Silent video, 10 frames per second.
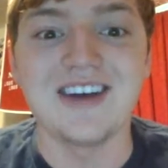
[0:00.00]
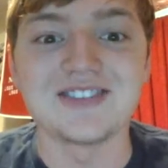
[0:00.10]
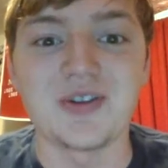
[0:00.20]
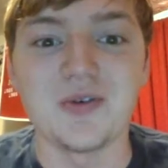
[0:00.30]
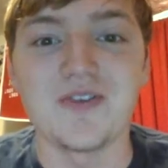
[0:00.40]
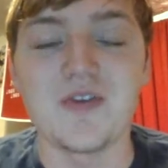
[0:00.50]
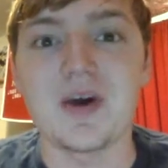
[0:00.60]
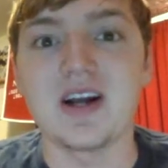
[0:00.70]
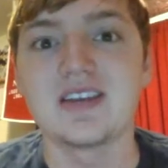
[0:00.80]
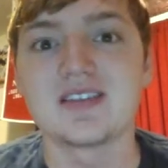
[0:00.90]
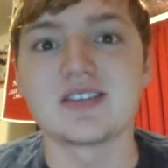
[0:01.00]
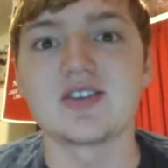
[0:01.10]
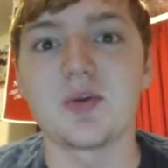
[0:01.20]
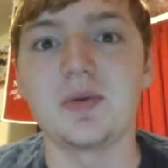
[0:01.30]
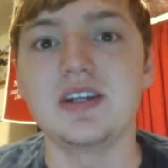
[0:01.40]
How's it going, everybody? This is
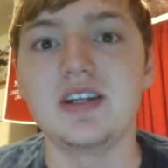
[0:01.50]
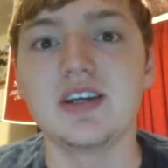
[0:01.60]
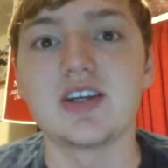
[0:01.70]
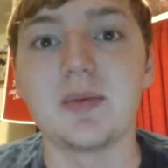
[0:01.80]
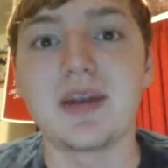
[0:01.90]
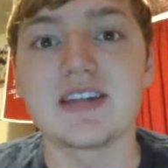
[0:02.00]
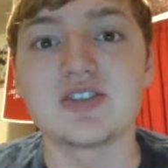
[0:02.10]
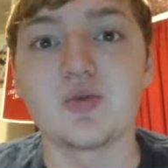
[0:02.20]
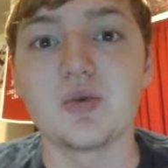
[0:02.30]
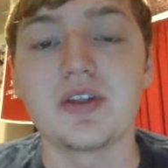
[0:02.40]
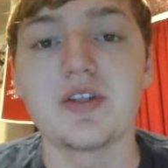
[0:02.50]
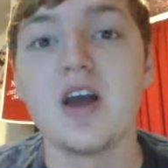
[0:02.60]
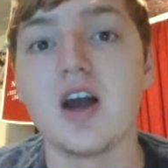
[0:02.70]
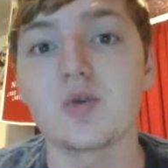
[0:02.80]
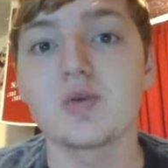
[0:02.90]
RBT coming at you with
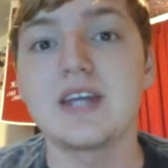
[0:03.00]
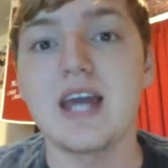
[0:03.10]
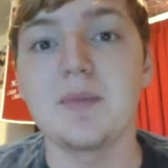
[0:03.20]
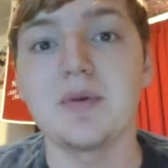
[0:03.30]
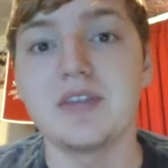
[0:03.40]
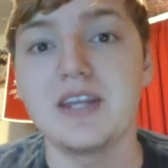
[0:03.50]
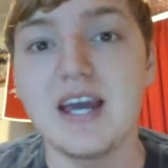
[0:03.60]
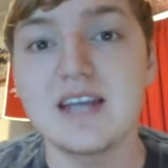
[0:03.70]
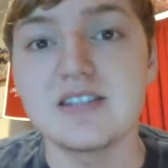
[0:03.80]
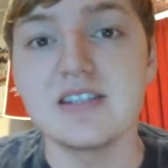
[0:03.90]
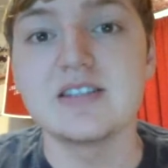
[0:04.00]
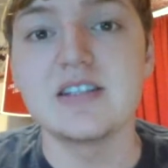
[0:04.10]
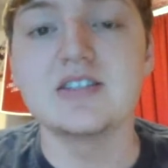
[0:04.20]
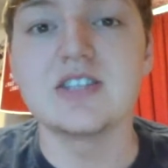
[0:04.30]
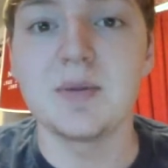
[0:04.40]
a recap of the
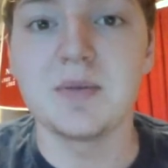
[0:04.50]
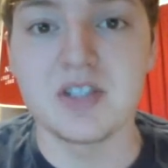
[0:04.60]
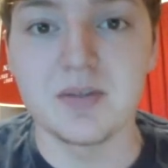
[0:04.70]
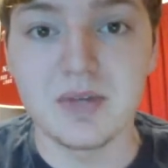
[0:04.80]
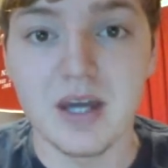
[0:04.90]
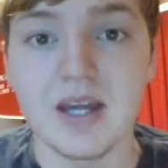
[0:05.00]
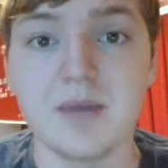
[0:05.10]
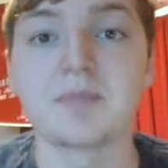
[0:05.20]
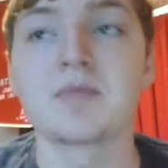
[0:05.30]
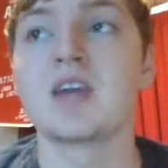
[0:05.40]
SEC Championship game.